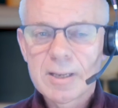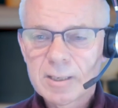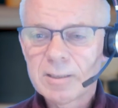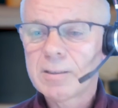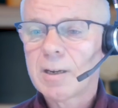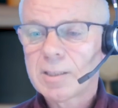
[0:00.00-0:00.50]

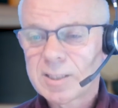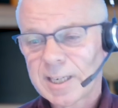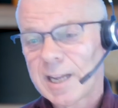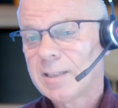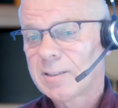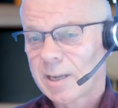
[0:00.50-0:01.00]
you got
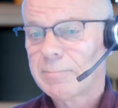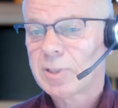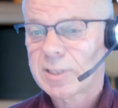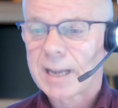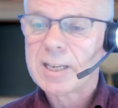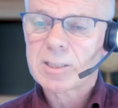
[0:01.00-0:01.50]
10 times
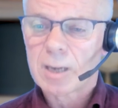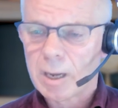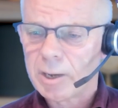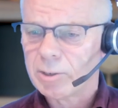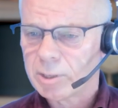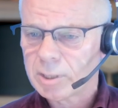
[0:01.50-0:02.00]
10 is
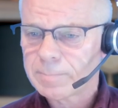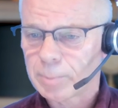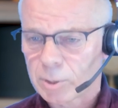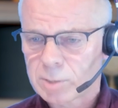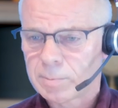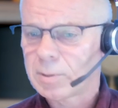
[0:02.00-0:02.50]
100
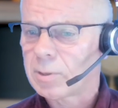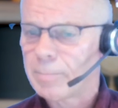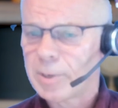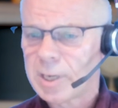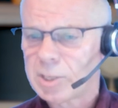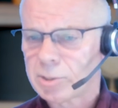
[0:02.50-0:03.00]
possible
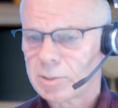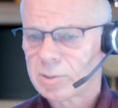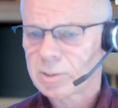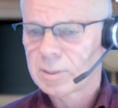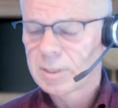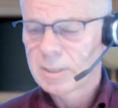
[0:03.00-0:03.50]
combinations.